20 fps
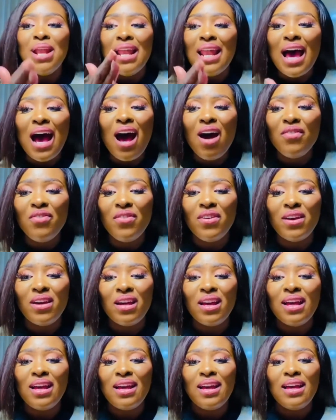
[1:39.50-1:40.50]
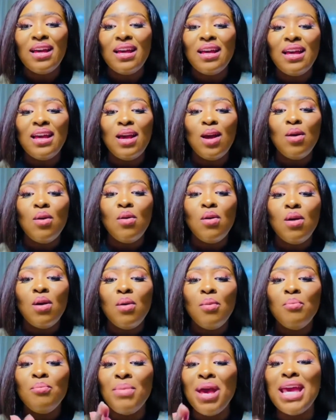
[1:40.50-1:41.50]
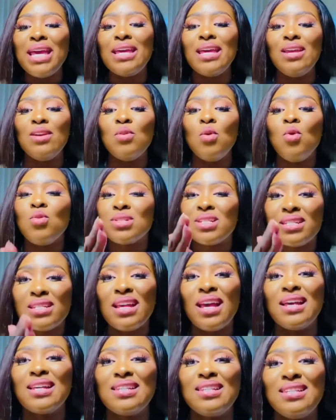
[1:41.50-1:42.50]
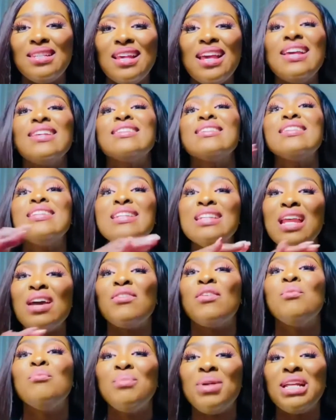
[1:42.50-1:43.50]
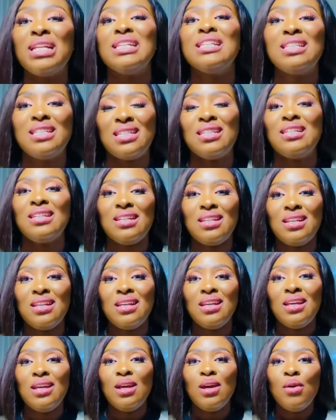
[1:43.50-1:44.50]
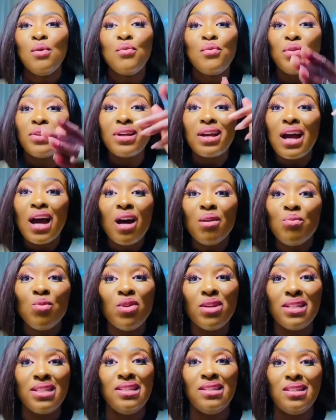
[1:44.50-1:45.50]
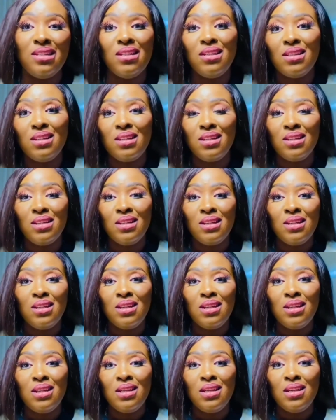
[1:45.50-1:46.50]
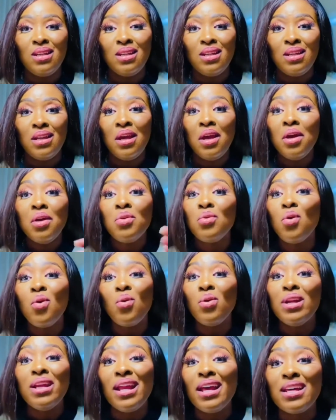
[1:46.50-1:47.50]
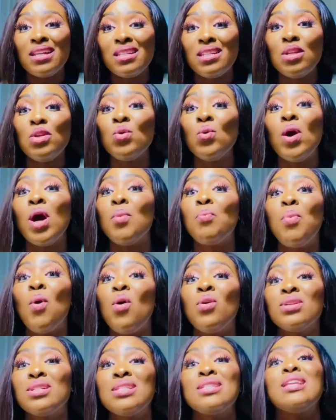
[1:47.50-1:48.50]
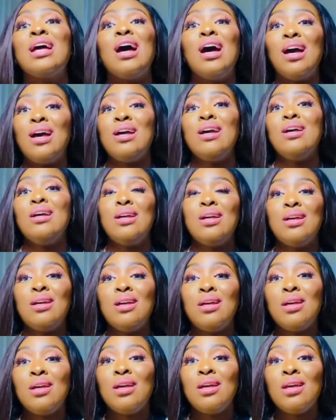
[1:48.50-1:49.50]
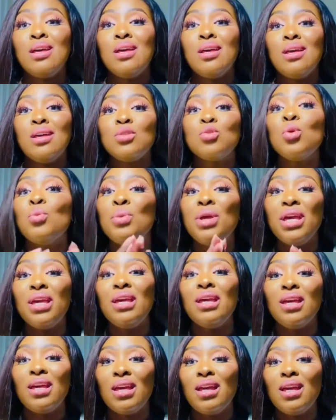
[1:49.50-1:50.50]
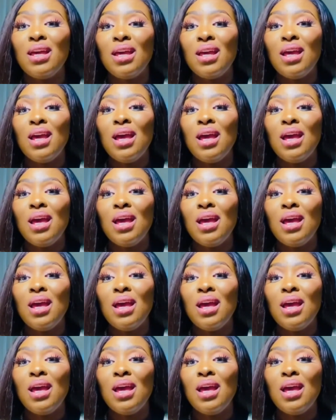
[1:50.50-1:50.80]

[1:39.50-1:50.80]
The love making or sex is never meant for the cameras. Not unless you are a porn star. To me,